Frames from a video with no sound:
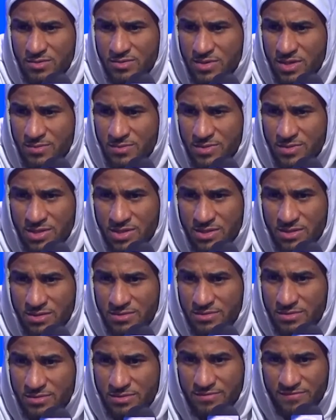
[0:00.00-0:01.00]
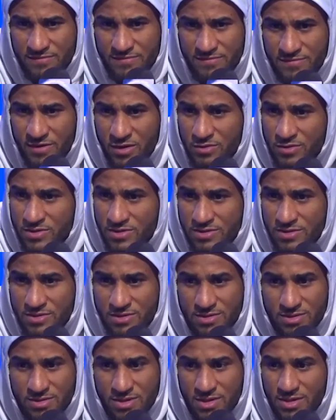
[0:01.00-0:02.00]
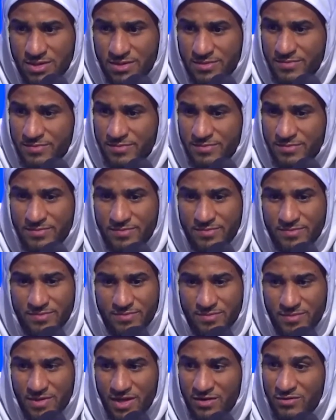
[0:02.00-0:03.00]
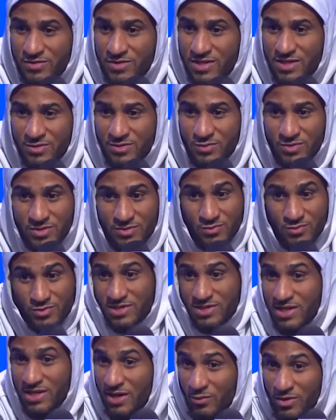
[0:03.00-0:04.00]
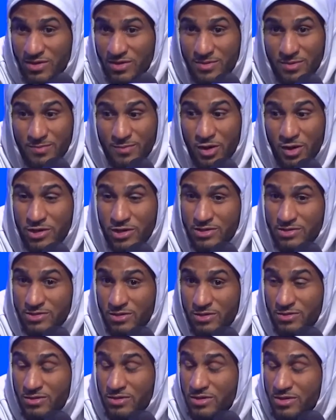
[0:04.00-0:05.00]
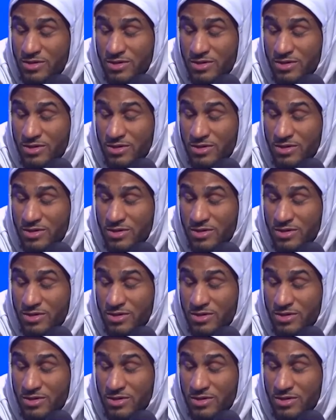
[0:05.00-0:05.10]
We're coming in focused, everything. We just got one opponent, so